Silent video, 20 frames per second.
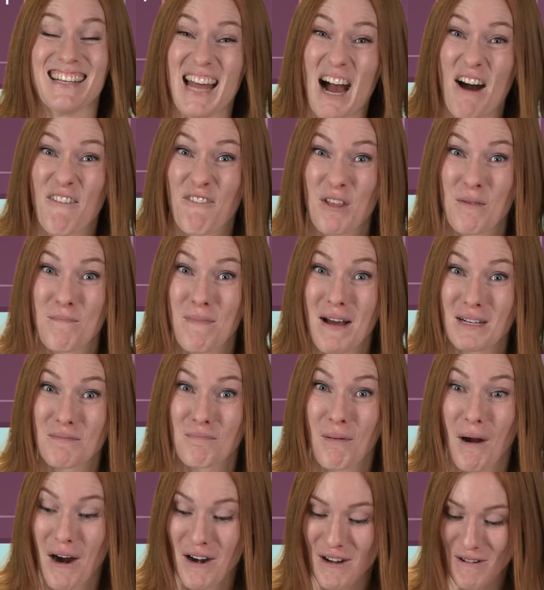Now for the
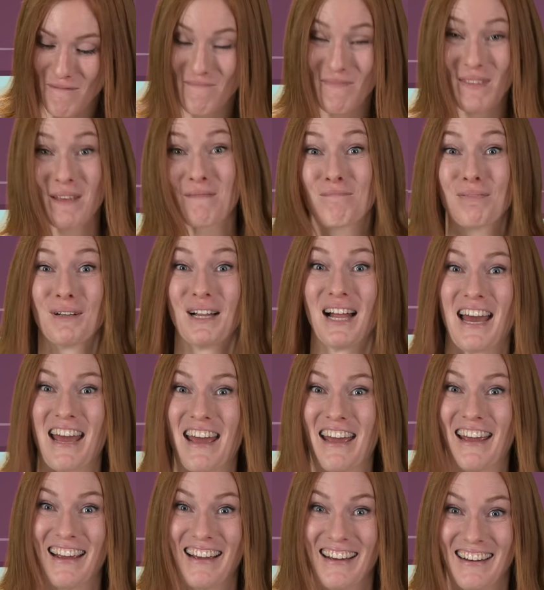best part,
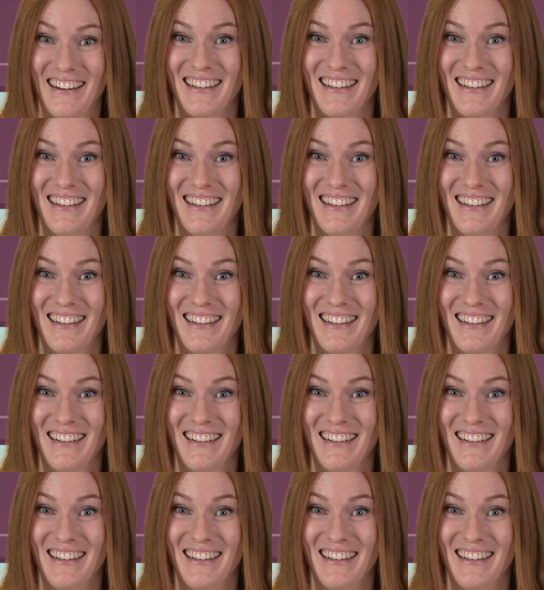playing.